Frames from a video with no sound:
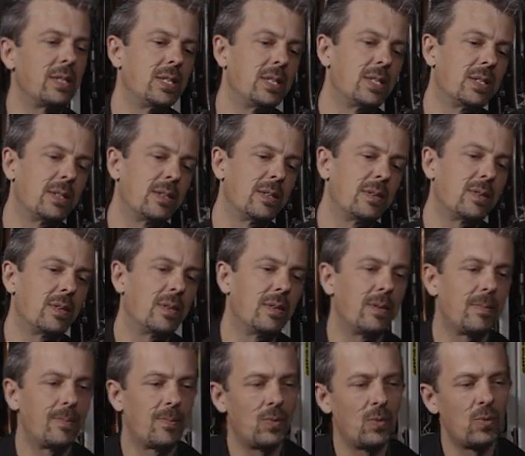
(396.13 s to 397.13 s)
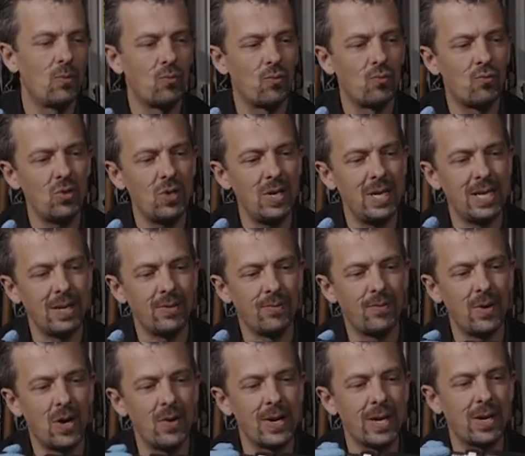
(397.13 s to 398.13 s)
This is a really
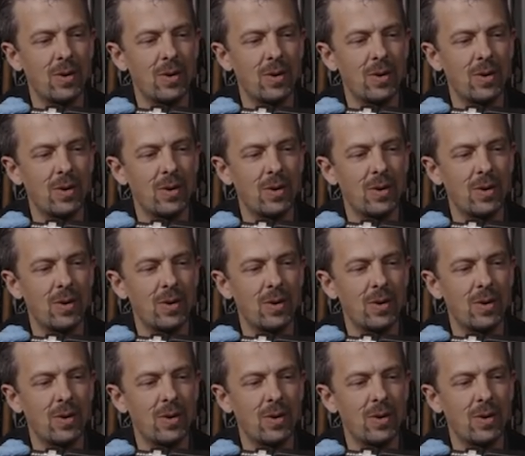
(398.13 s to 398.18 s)
very